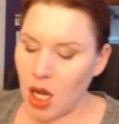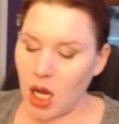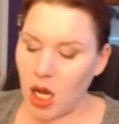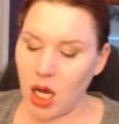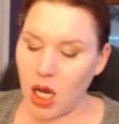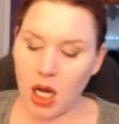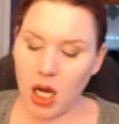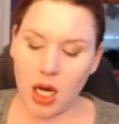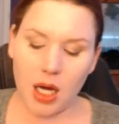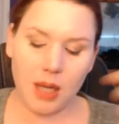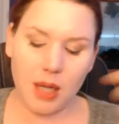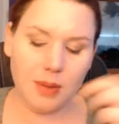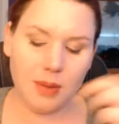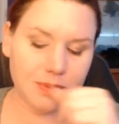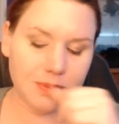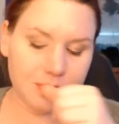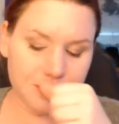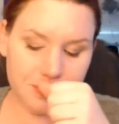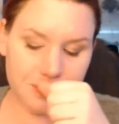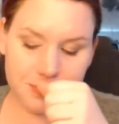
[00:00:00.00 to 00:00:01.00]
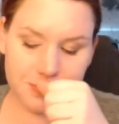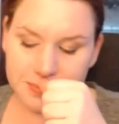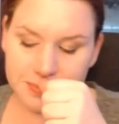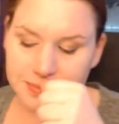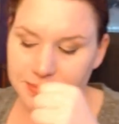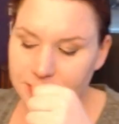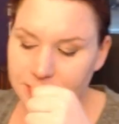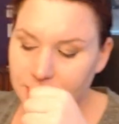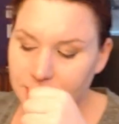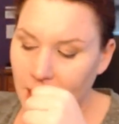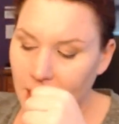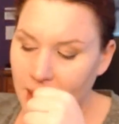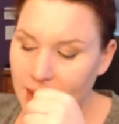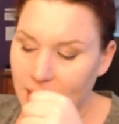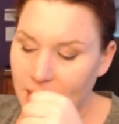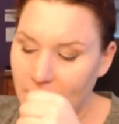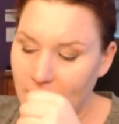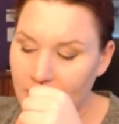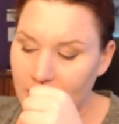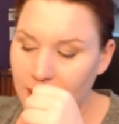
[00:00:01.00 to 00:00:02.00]
and
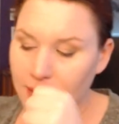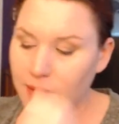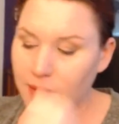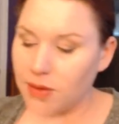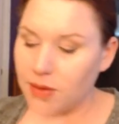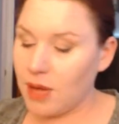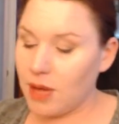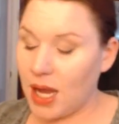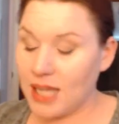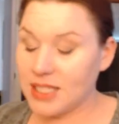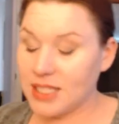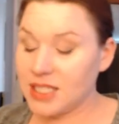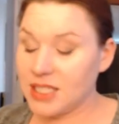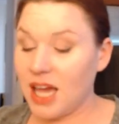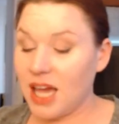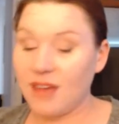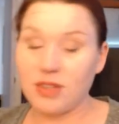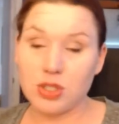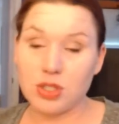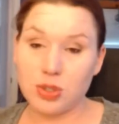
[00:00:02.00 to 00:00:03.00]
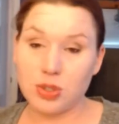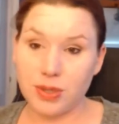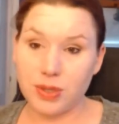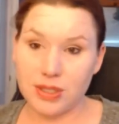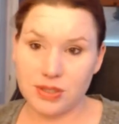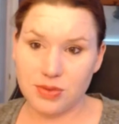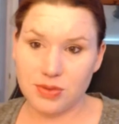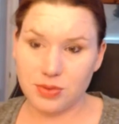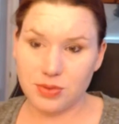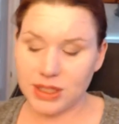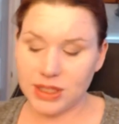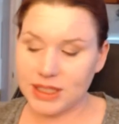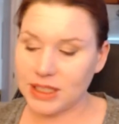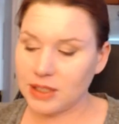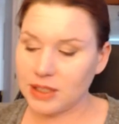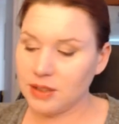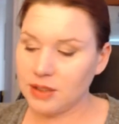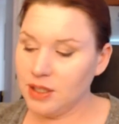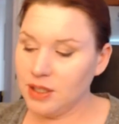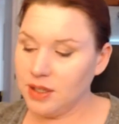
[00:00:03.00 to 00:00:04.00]
then I didn't have a choice really.
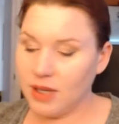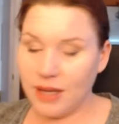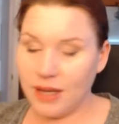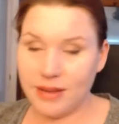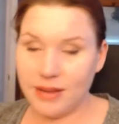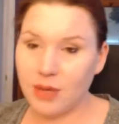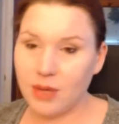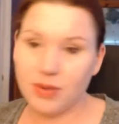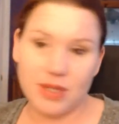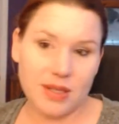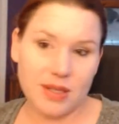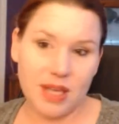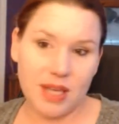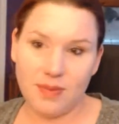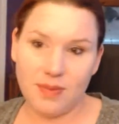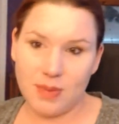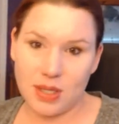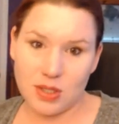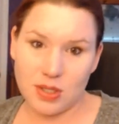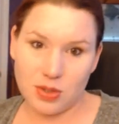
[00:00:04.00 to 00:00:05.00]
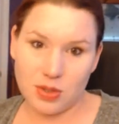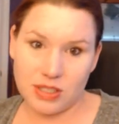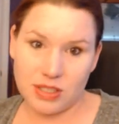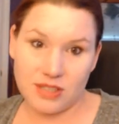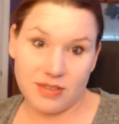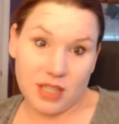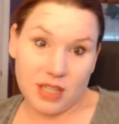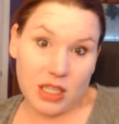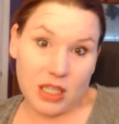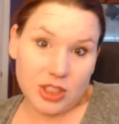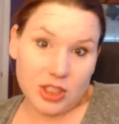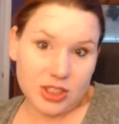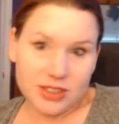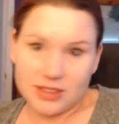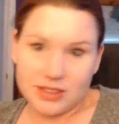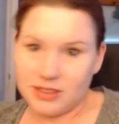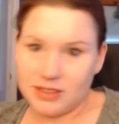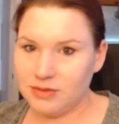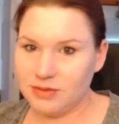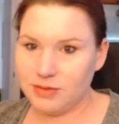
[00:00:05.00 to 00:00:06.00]
They only gave me a choice of
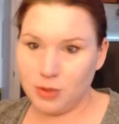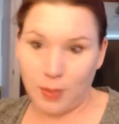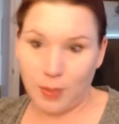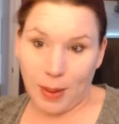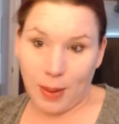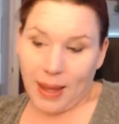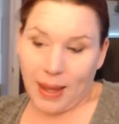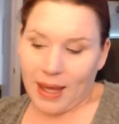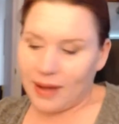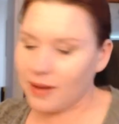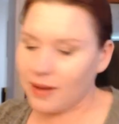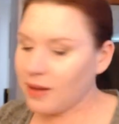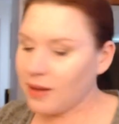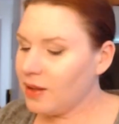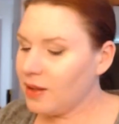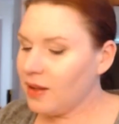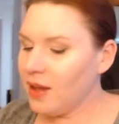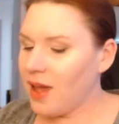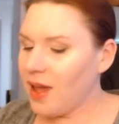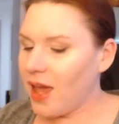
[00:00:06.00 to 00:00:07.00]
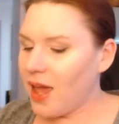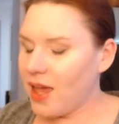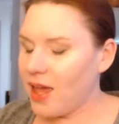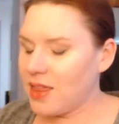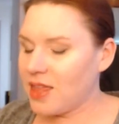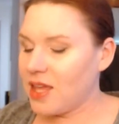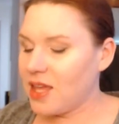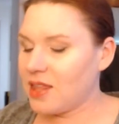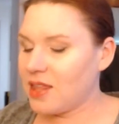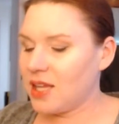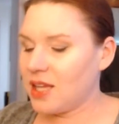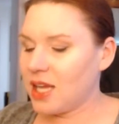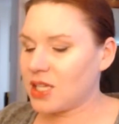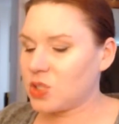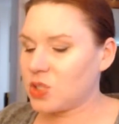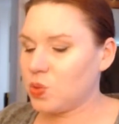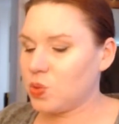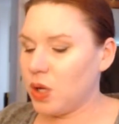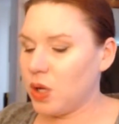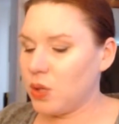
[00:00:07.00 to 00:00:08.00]
colors for my bag. And then the
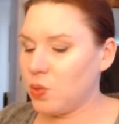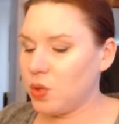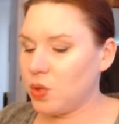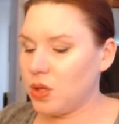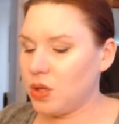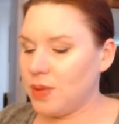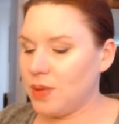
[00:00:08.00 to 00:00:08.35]
next one would have